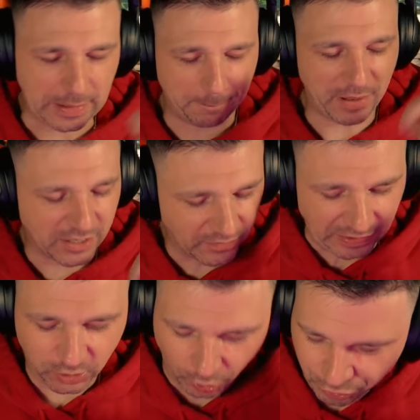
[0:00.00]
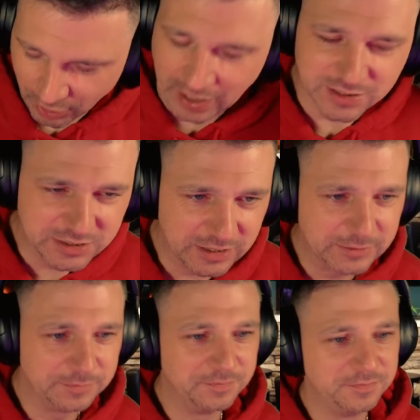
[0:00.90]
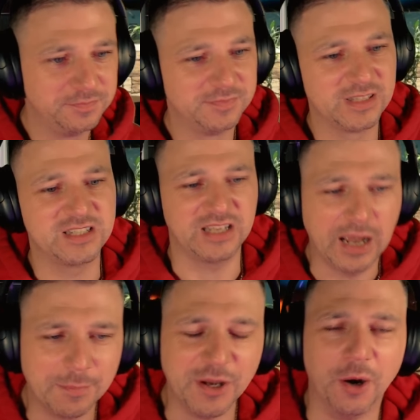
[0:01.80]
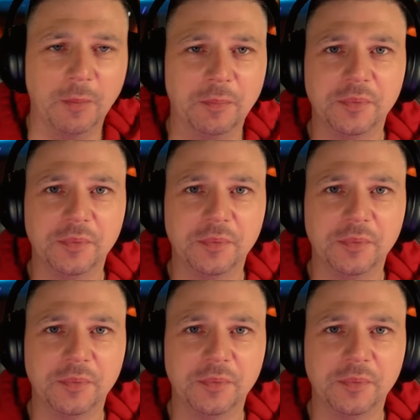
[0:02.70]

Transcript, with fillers: pen on that contract. Sign me up.